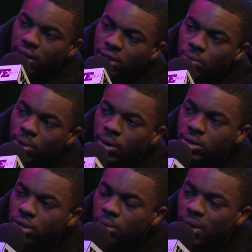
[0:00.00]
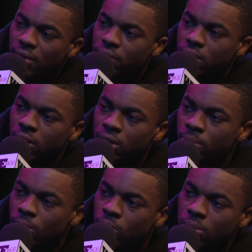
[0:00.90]
So we always end up having
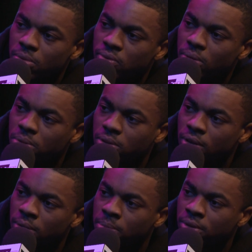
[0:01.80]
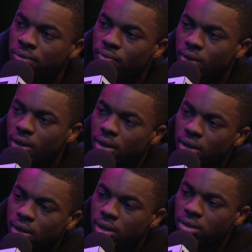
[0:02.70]
to quit before we start, but
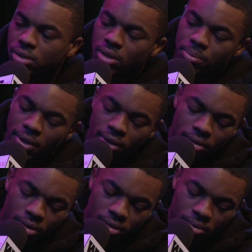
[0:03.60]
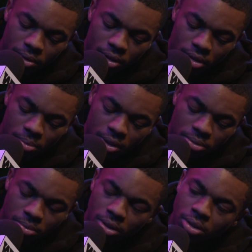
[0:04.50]
it's something that, we think about
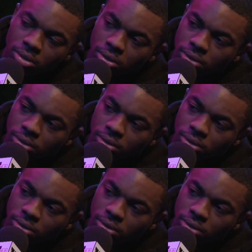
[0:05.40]
sometimes.